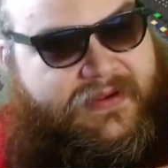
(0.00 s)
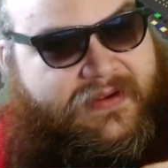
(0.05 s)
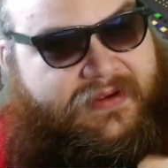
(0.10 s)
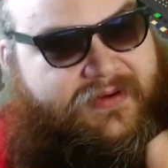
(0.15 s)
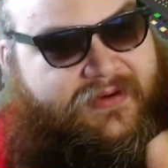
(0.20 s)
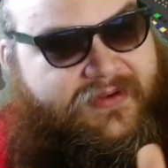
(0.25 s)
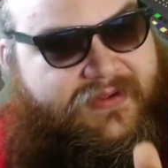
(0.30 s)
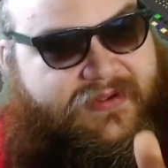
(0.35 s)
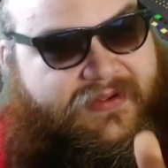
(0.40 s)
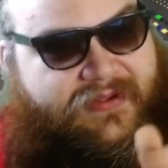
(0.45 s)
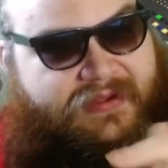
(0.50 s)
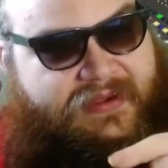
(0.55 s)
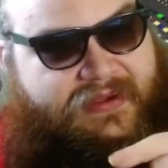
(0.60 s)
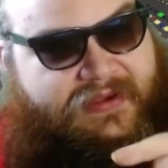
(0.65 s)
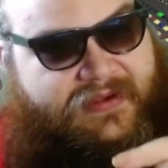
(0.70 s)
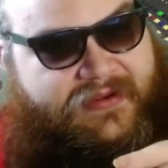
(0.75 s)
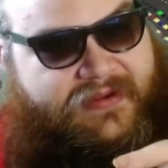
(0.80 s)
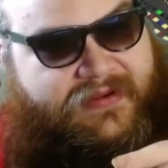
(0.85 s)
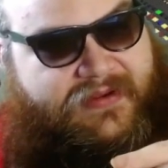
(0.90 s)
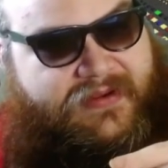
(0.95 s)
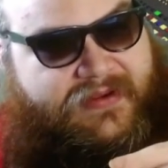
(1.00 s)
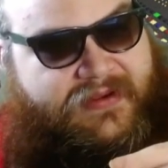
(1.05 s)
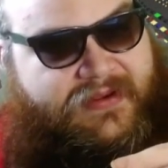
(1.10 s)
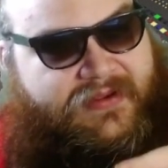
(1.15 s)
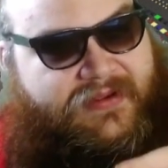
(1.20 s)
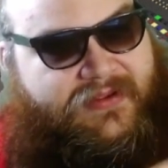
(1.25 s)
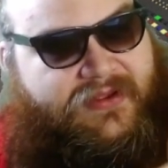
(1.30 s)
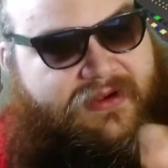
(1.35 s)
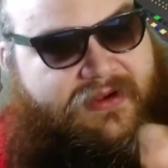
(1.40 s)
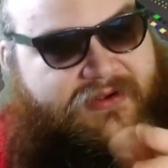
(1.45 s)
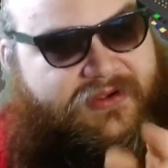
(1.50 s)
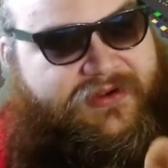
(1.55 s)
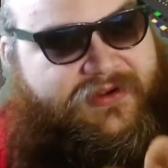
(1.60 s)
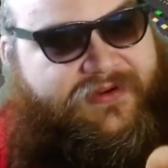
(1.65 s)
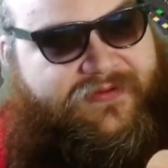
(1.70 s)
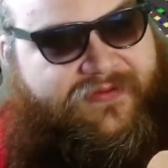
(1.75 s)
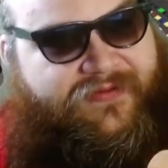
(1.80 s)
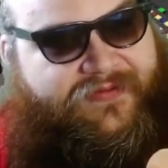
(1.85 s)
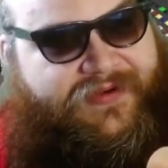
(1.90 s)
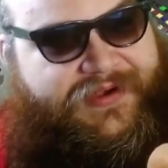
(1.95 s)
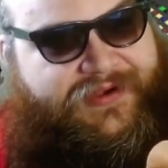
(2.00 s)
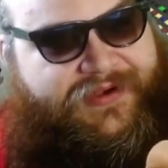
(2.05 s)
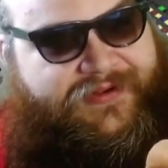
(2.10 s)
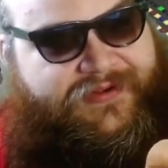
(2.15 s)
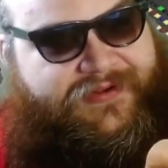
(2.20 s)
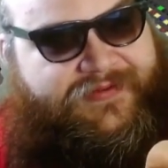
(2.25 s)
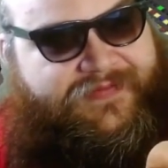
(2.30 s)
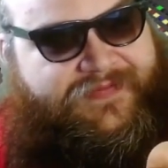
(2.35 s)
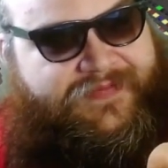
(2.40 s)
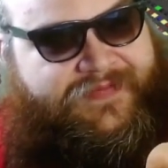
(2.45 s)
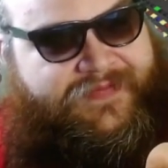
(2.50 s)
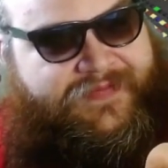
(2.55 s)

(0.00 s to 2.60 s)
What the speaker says: here's the thing, as long as you don't fail,